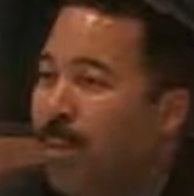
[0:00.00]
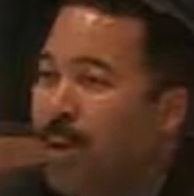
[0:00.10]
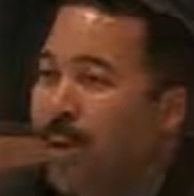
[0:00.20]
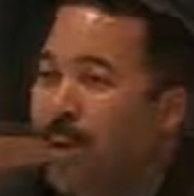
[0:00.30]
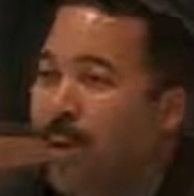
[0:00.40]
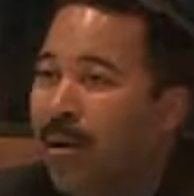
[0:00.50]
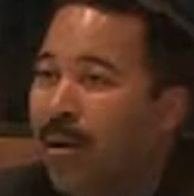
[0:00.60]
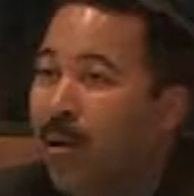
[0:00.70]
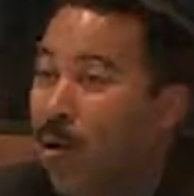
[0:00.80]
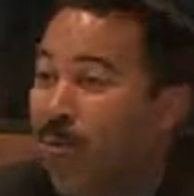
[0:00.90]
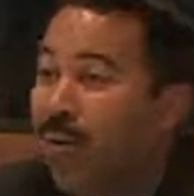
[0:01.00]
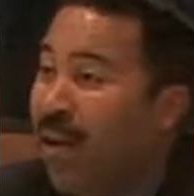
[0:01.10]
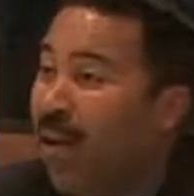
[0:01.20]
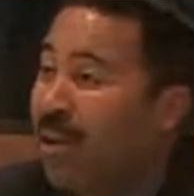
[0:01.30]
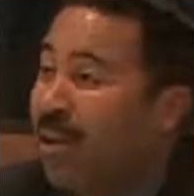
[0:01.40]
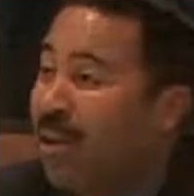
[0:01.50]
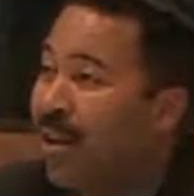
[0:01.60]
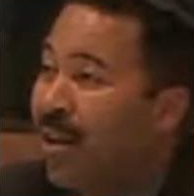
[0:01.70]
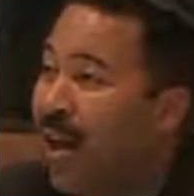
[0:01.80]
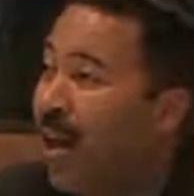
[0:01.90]
hopefully I can
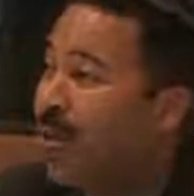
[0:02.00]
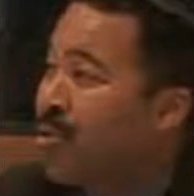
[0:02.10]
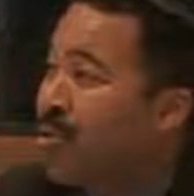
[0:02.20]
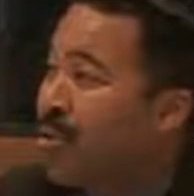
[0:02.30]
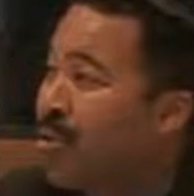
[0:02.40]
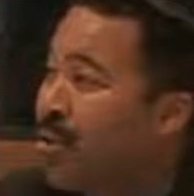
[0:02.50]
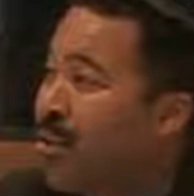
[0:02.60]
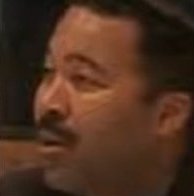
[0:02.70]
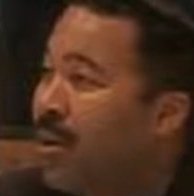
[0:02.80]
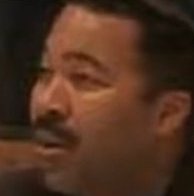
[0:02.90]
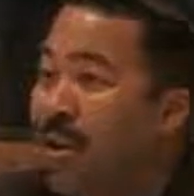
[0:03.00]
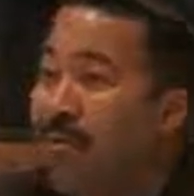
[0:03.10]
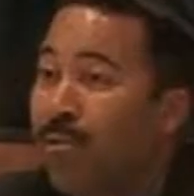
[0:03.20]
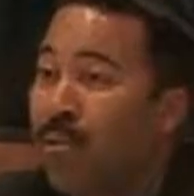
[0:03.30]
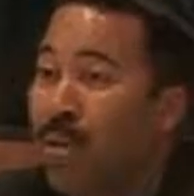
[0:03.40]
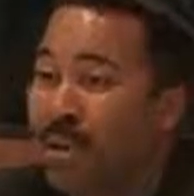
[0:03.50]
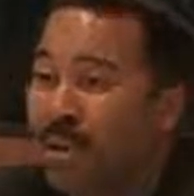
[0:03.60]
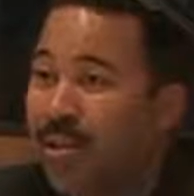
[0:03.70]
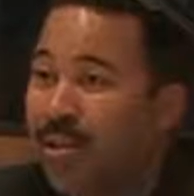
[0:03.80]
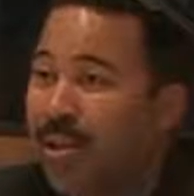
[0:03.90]
answer any of your
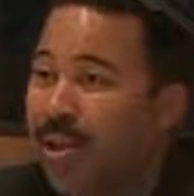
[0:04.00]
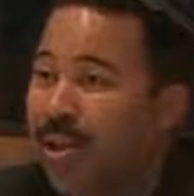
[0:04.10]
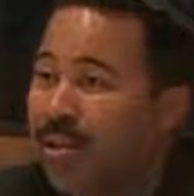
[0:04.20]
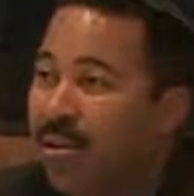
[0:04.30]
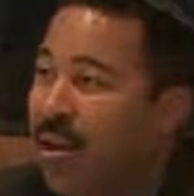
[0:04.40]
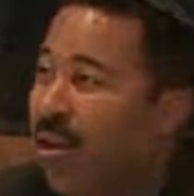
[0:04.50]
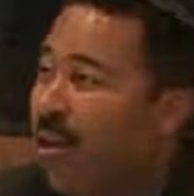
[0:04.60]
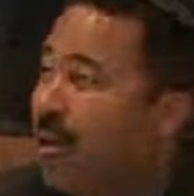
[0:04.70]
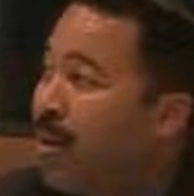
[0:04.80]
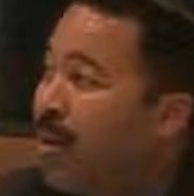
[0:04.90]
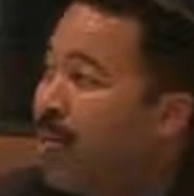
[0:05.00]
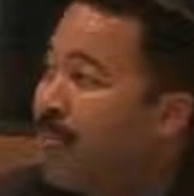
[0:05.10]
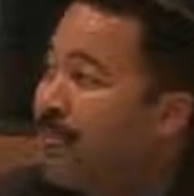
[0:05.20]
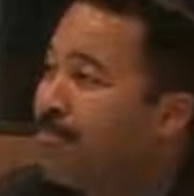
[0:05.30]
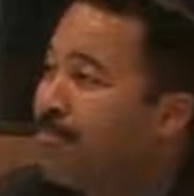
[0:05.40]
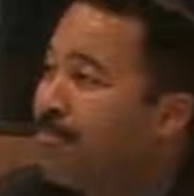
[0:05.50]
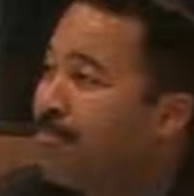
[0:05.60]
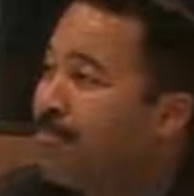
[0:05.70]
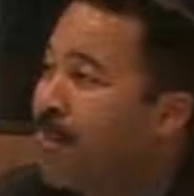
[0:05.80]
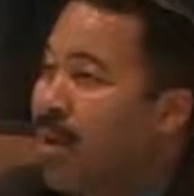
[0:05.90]
questions today.
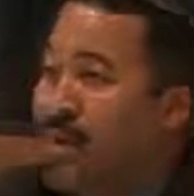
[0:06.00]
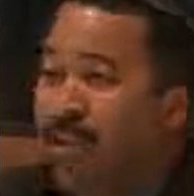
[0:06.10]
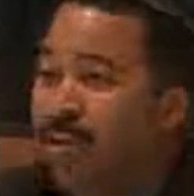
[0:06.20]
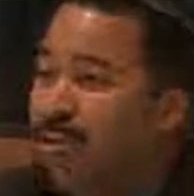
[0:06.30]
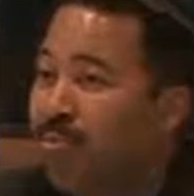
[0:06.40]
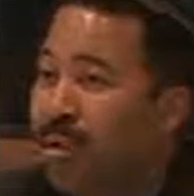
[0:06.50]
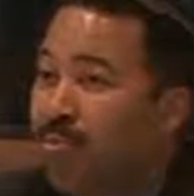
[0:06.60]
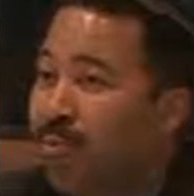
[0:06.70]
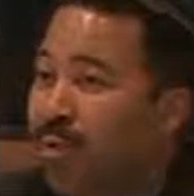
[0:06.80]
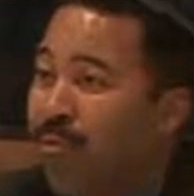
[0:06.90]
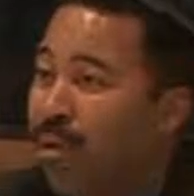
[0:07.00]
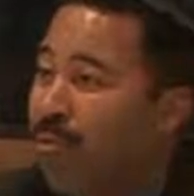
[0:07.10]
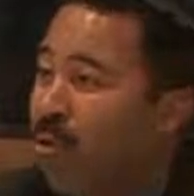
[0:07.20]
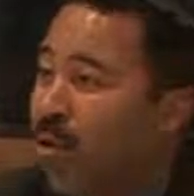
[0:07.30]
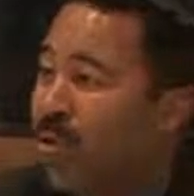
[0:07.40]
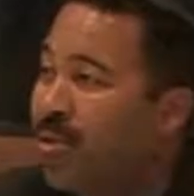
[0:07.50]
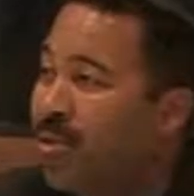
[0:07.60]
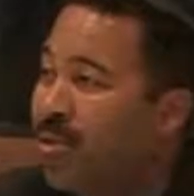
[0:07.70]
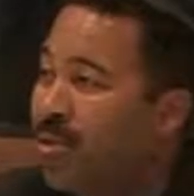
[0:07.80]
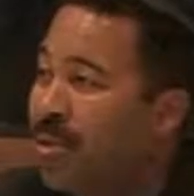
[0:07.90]
And just, when you're ready for
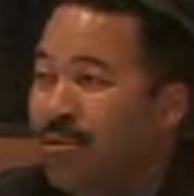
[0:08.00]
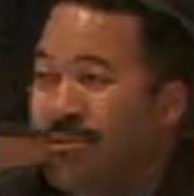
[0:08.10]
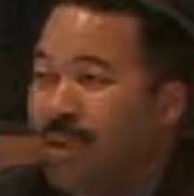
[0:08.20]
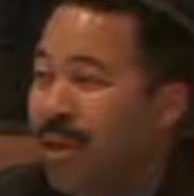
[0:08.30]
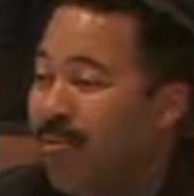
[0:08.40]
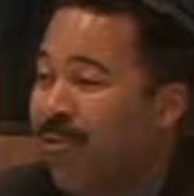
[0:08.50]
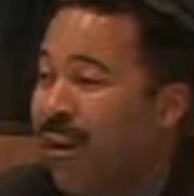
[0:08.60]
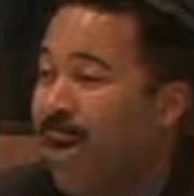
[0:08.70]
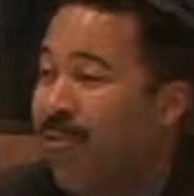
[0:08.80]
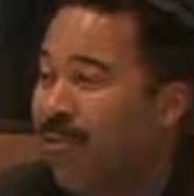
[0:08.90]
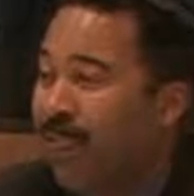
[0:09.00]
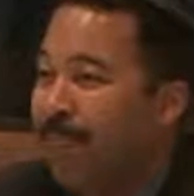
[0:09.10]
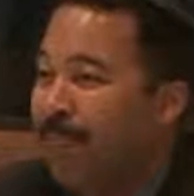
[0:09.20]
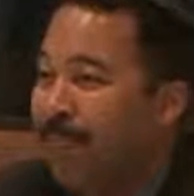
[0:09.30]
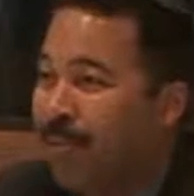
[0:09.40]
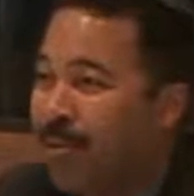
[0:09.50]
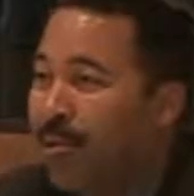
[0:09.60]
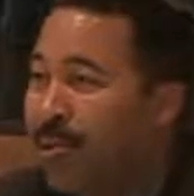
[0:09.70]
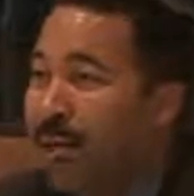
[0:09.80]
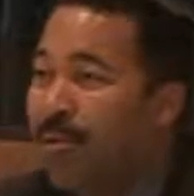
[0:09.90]
questions, just let them fly.
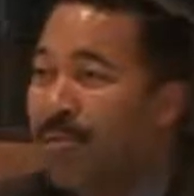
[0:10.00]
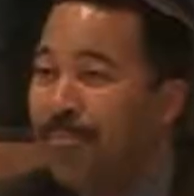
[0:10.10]
Thank you.